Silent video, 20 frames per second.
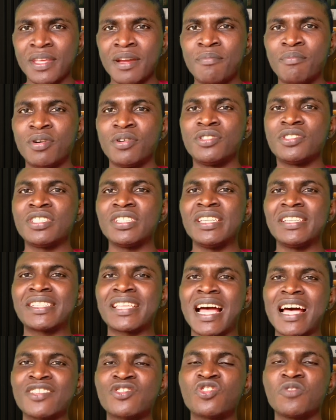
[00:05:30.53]
But it
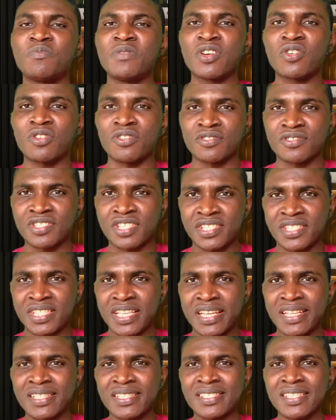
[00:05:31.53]
has to be
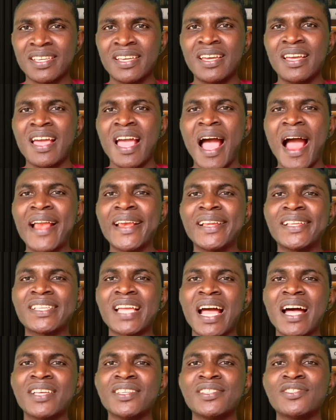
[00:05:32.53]
consistent and it
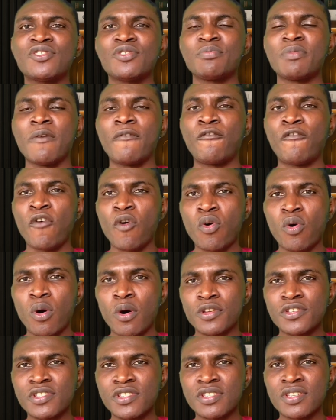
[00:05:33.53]
has to be
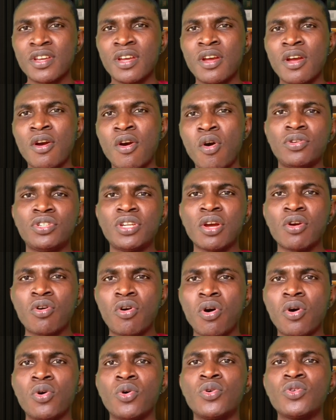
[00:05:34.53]
focused on the
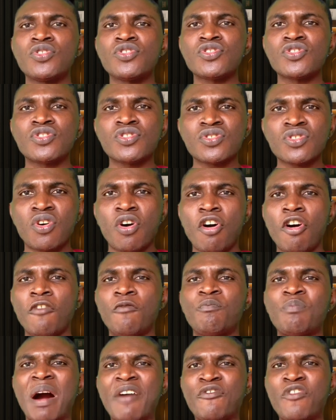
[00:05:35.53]
goals
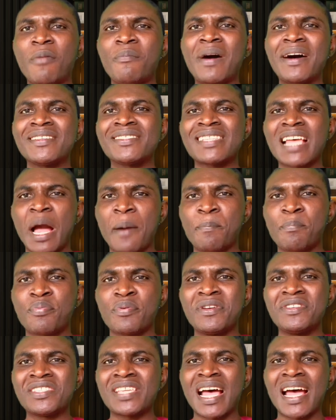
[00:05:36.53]
of performance
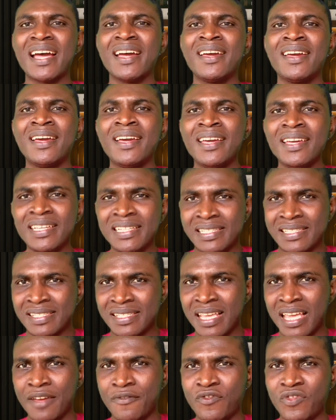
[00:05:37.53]
appraiser
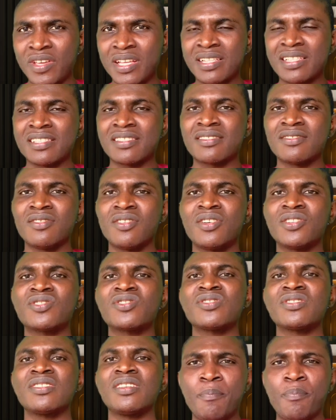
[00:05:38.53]
itself. It is not
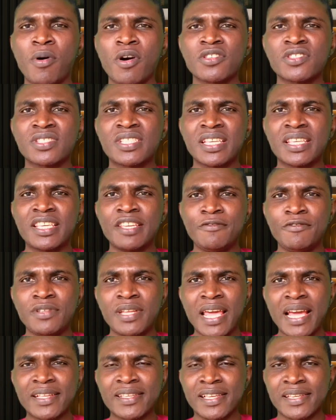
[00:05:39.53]
a box-ticking
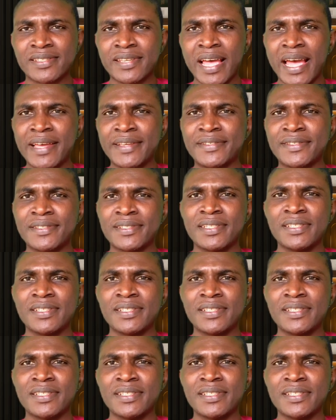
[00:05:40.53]
exercise.